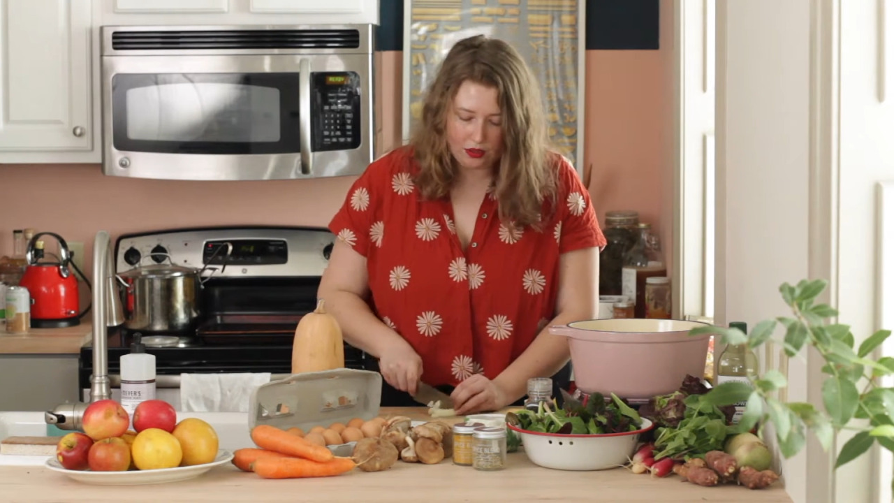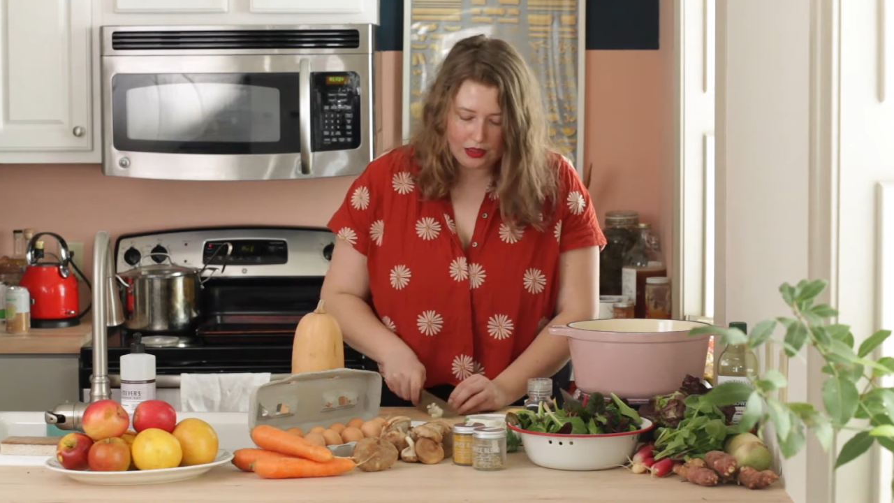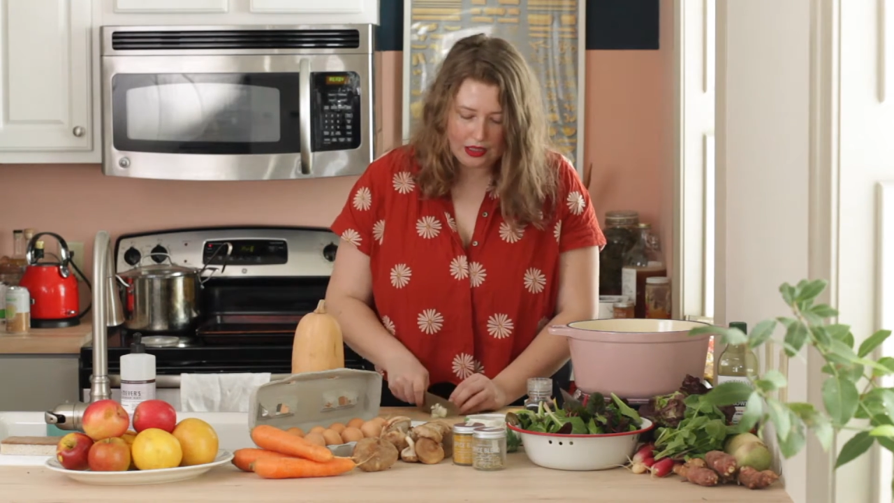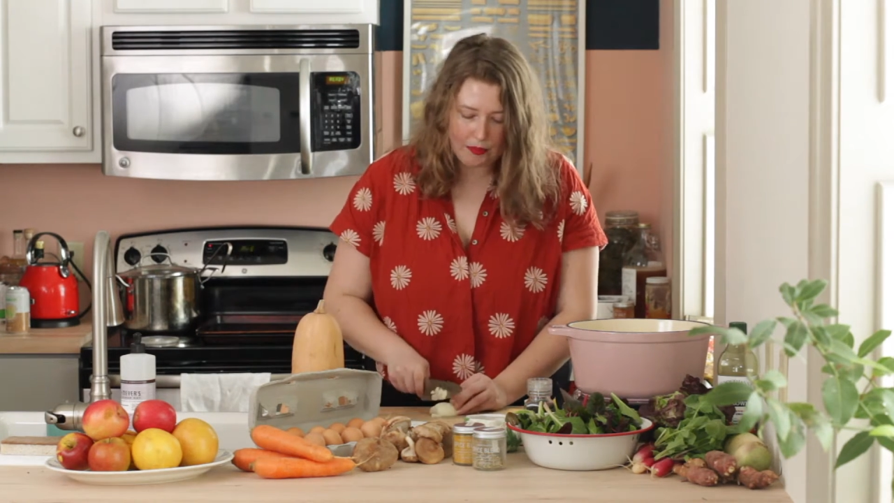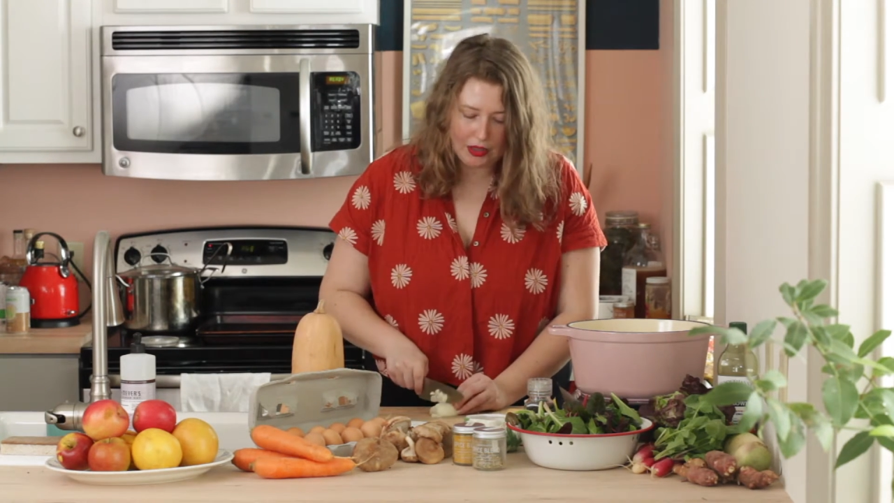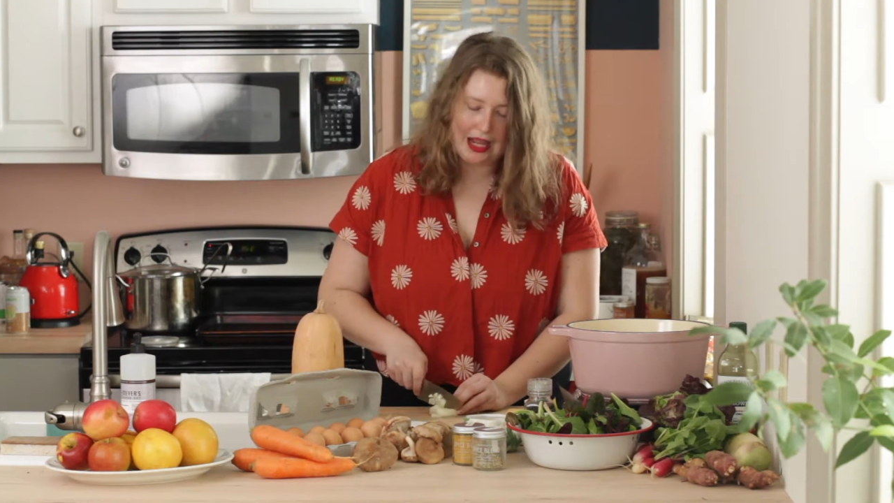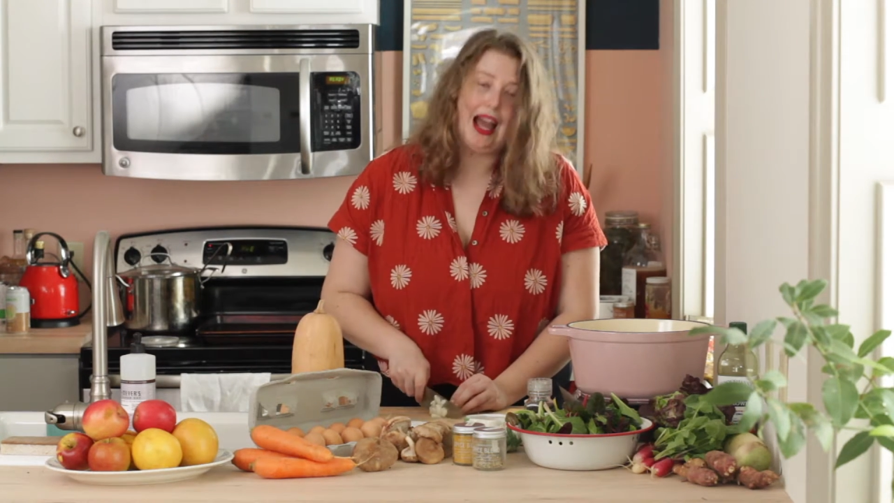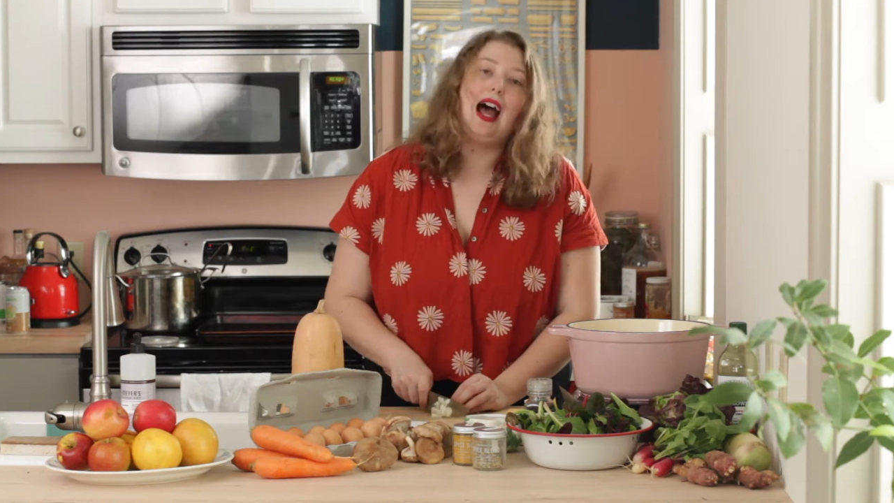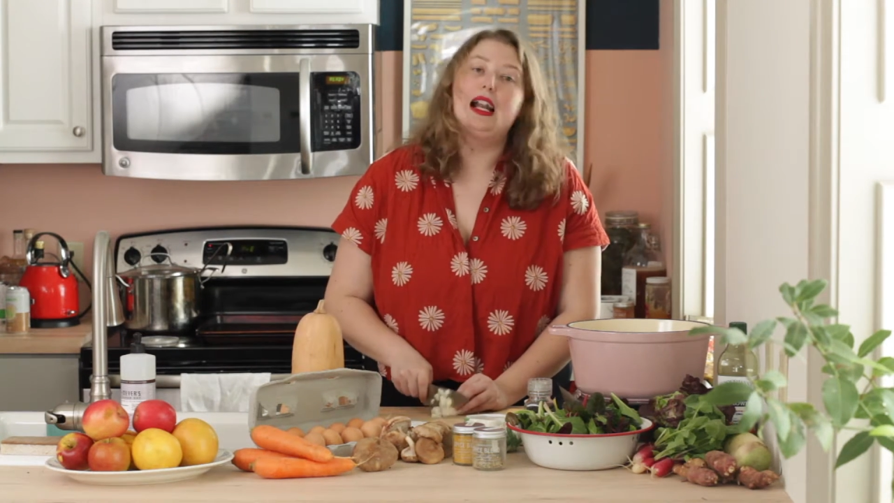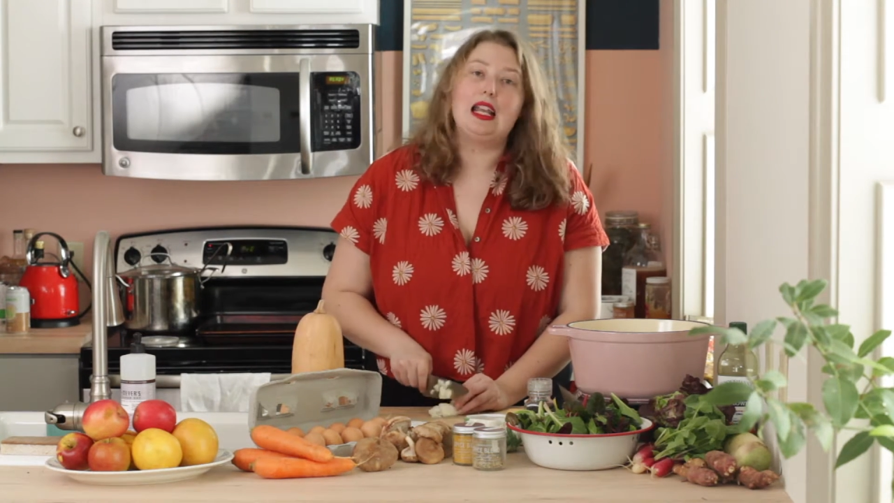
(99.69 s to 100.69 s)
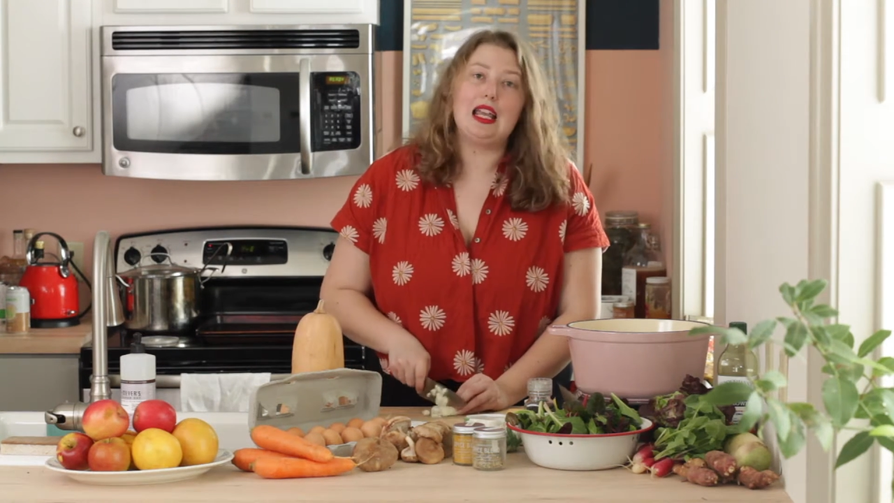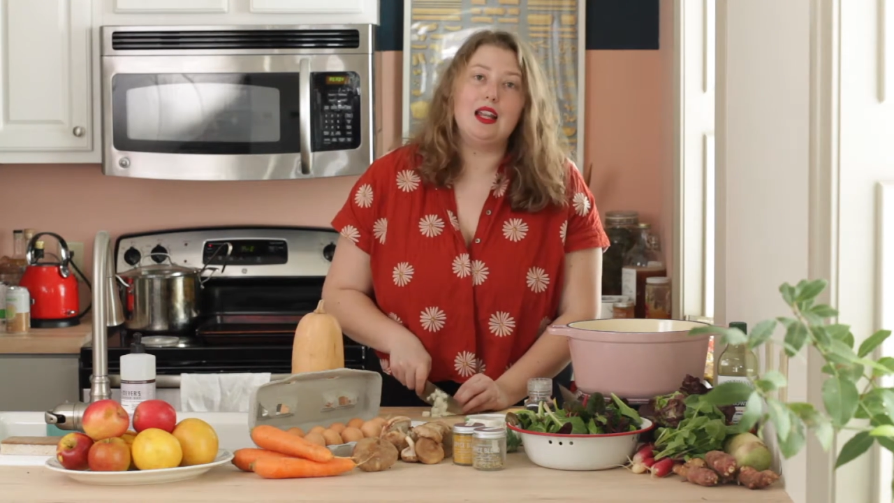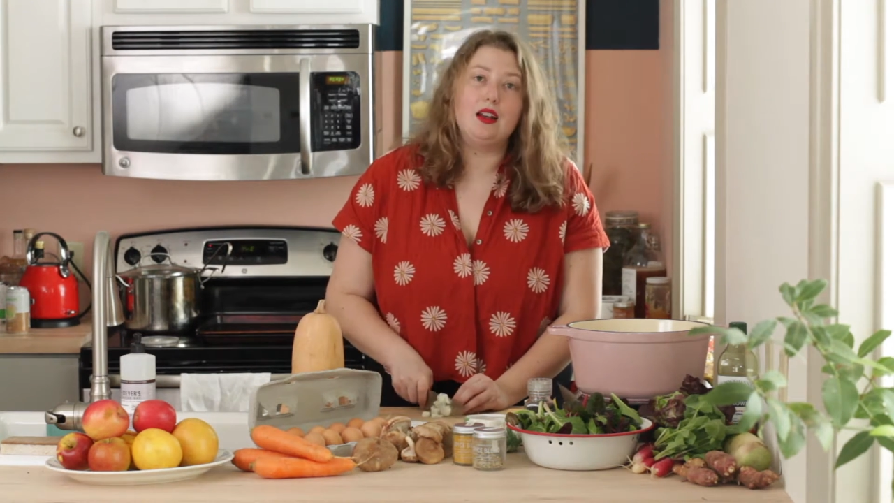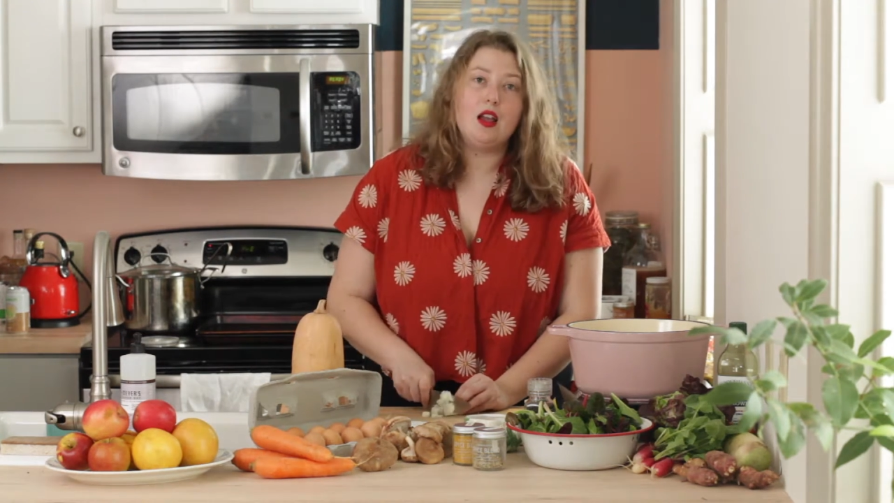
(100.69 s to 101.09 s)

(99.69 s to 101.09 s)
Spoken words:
I'm going to add in